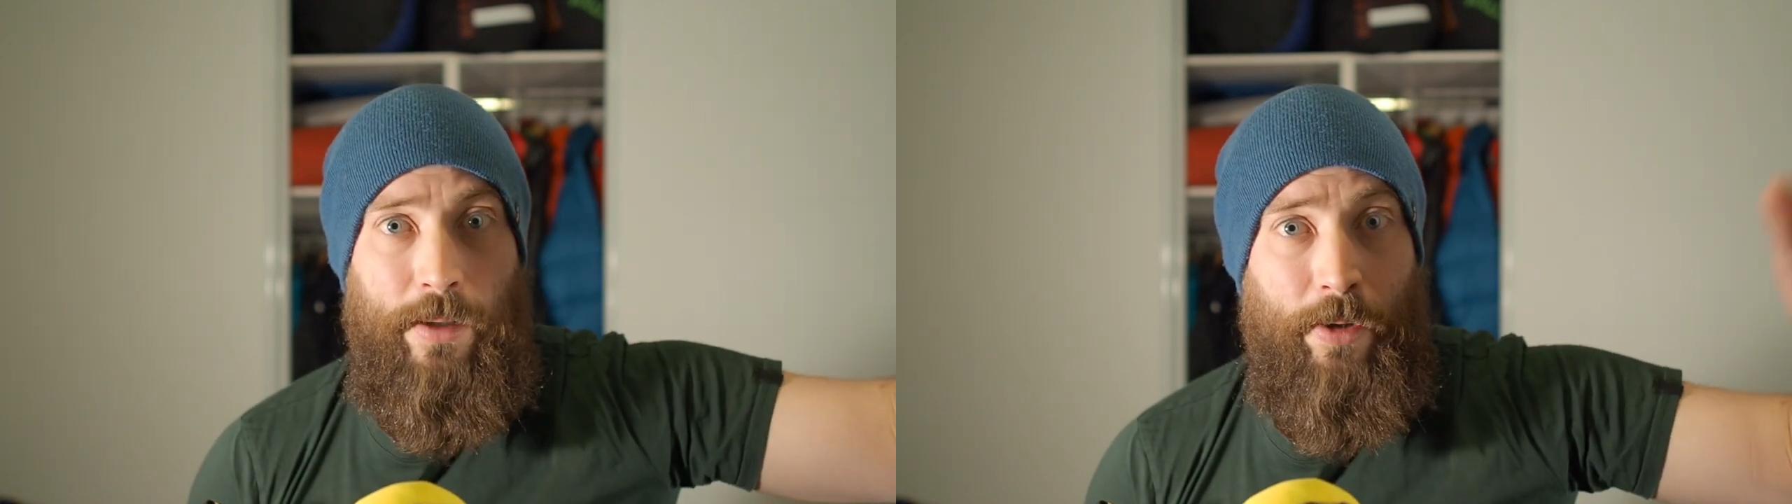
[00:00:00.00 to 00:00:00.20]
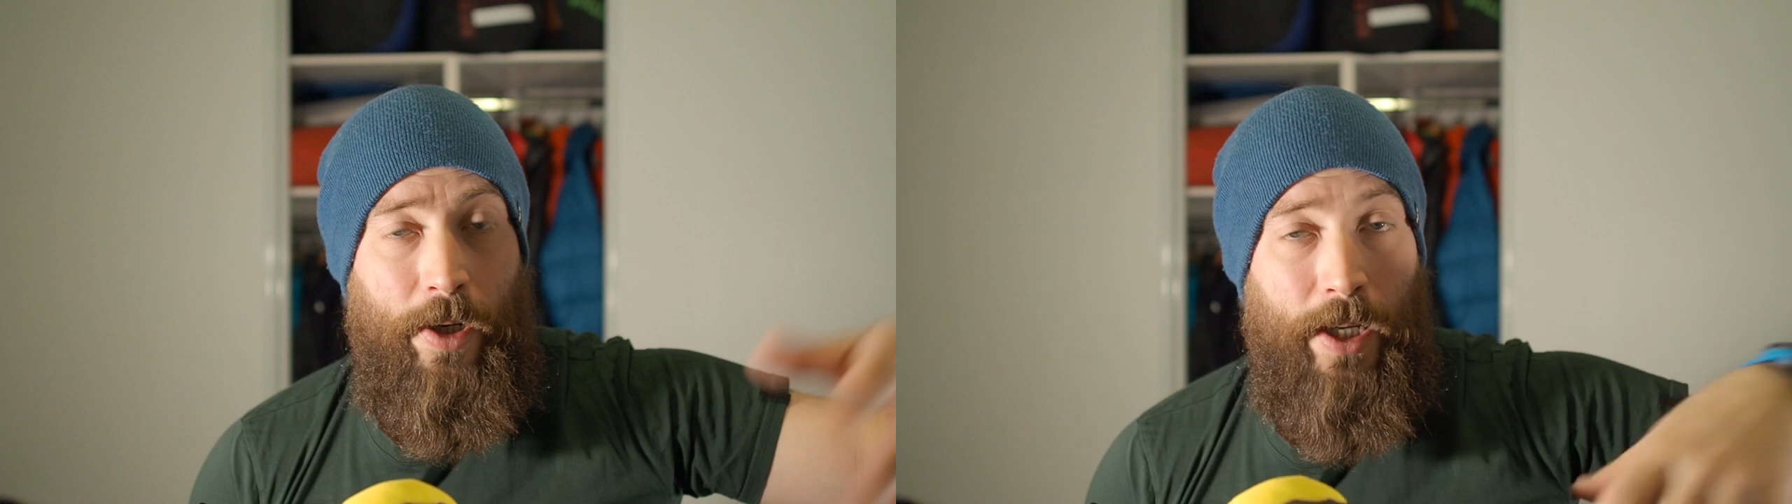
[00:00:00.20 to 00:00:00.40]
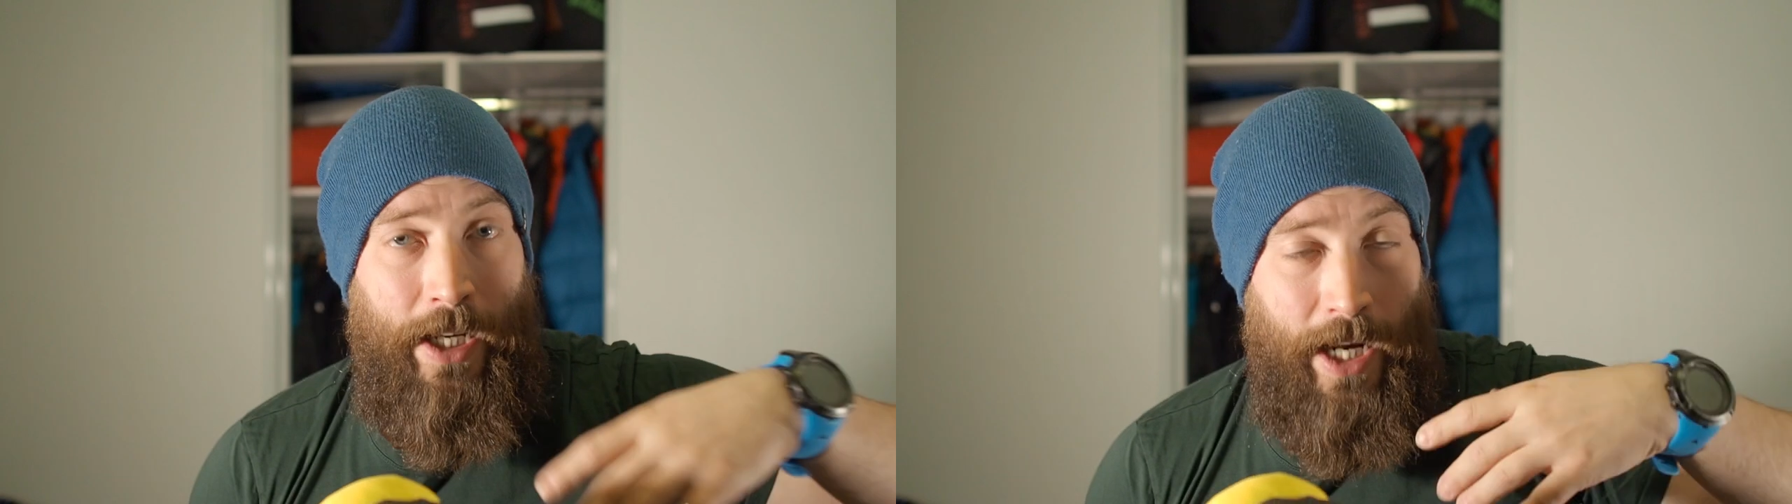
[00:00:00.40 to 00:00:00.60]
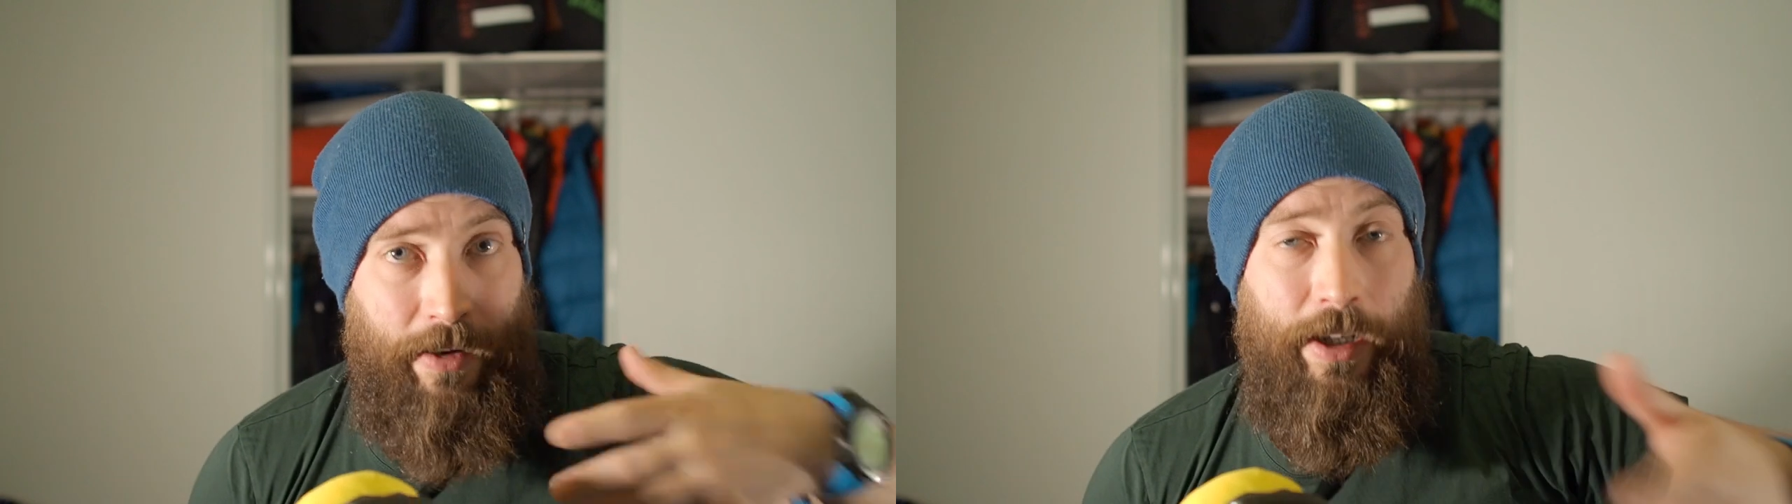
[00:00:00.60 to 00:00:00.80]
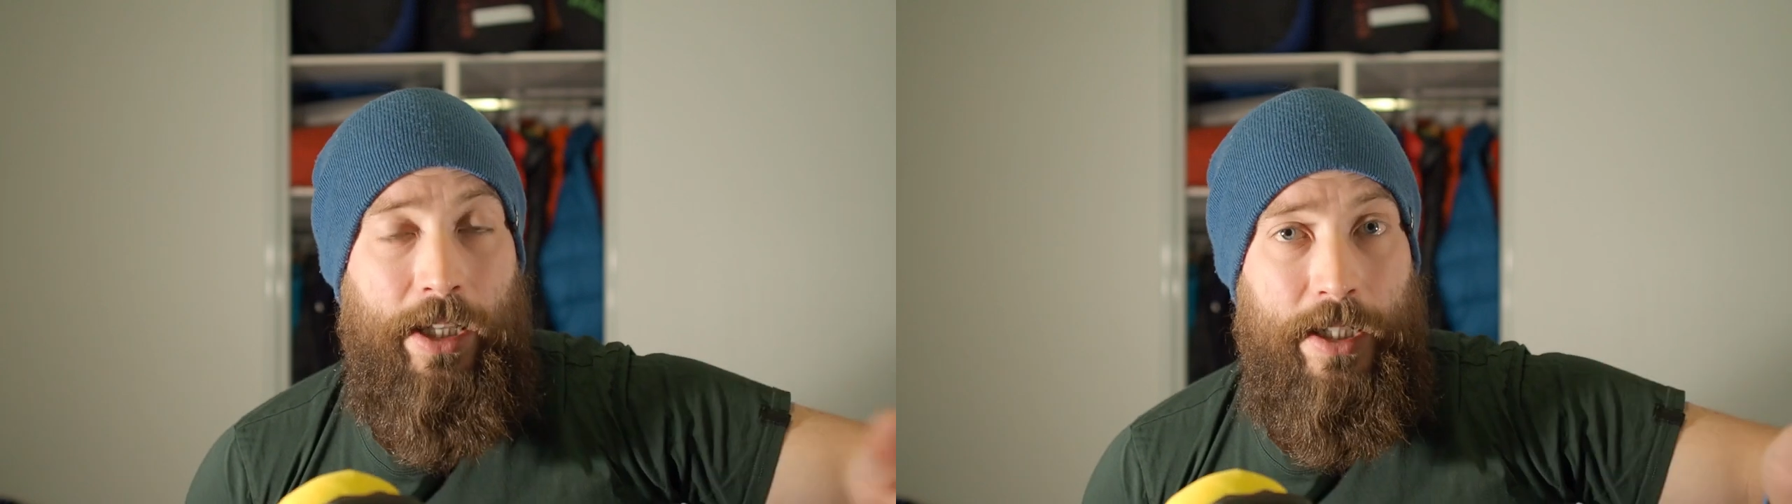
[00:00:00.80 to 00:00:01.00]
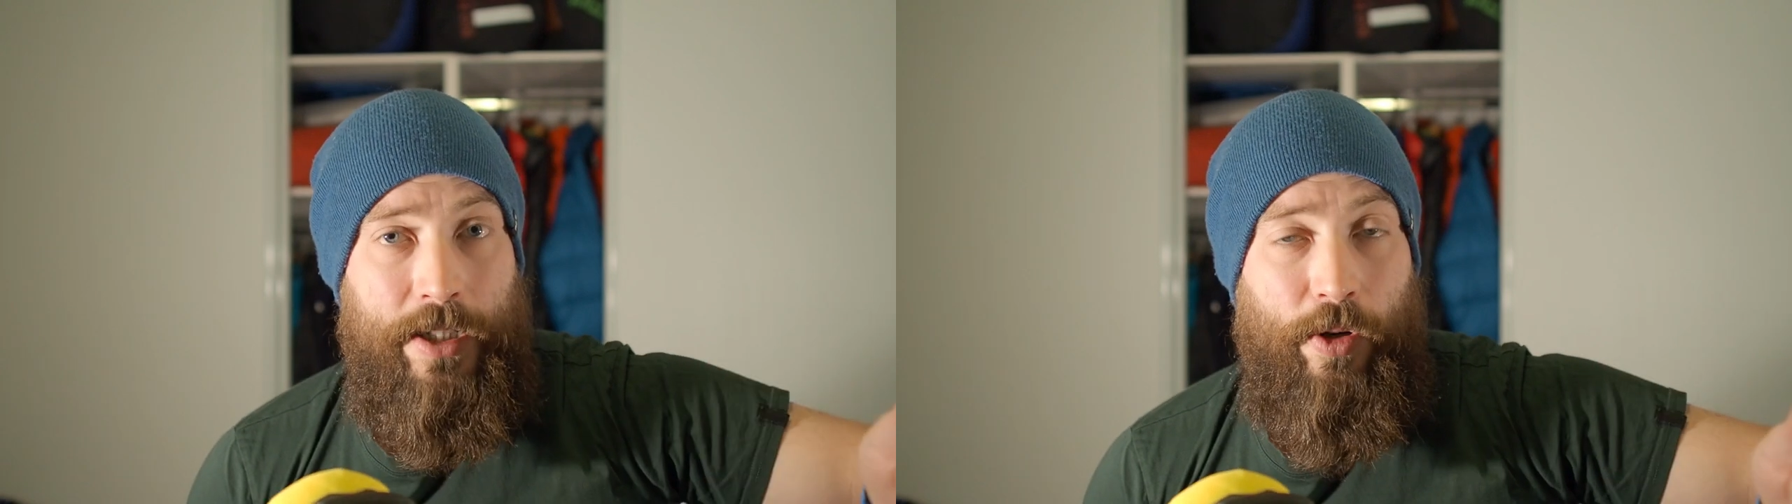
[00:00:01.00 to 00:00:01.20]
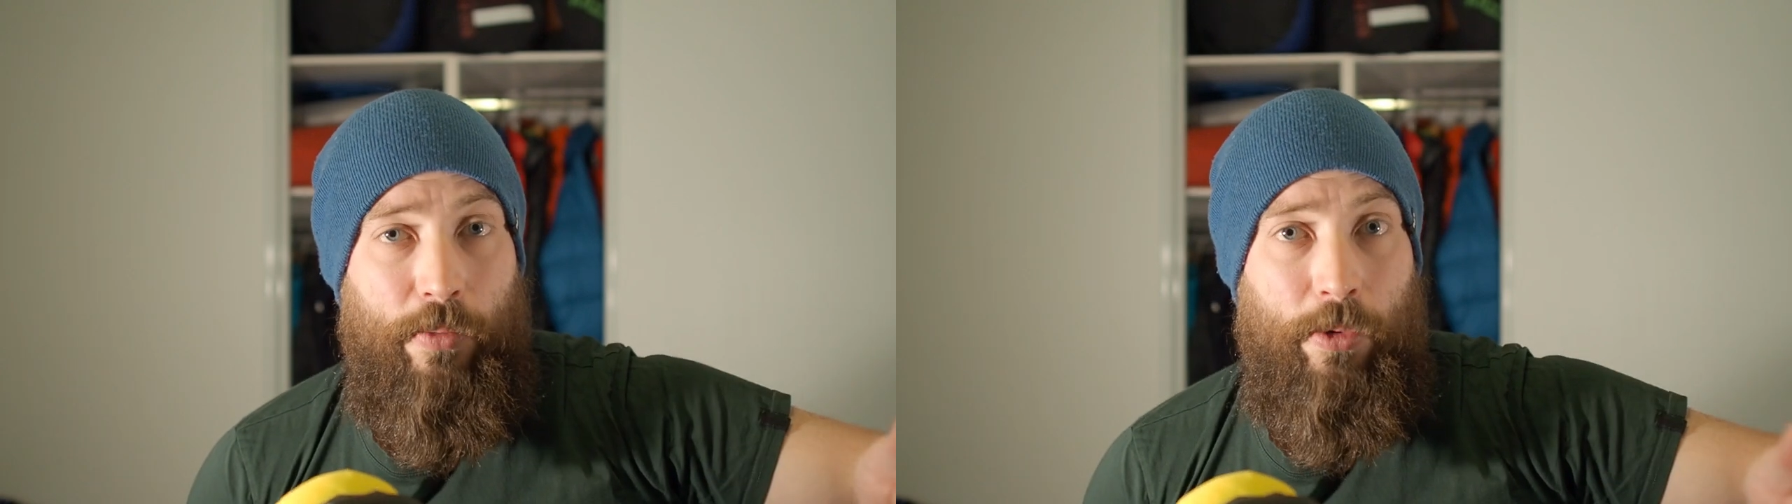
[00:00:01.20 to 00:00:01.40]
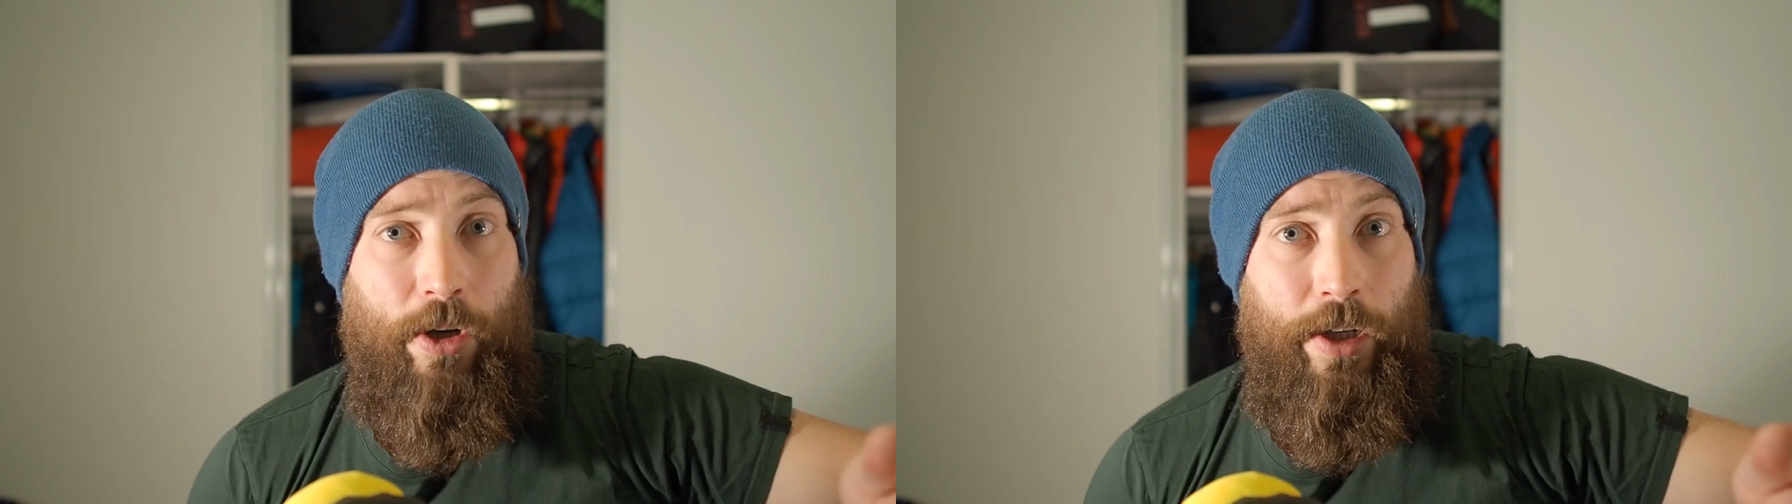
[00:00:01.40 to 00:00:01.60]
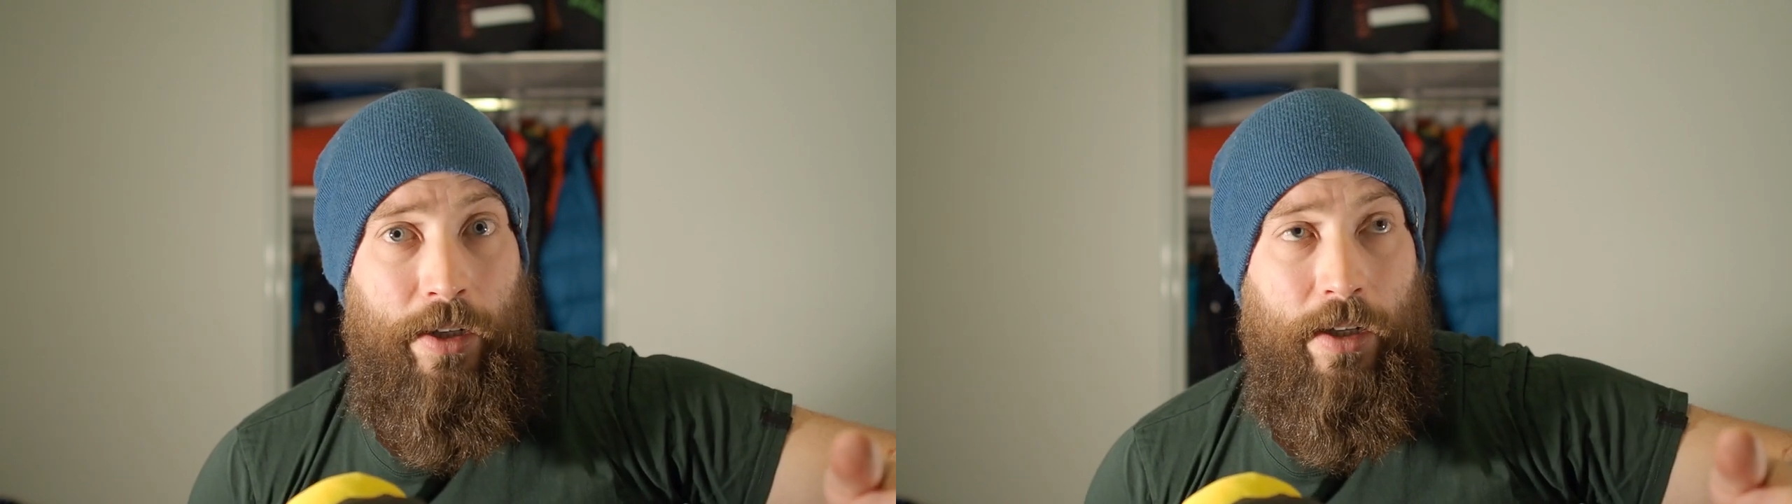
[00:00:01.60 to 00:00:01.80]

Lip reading: I'm gonna carry the snowboard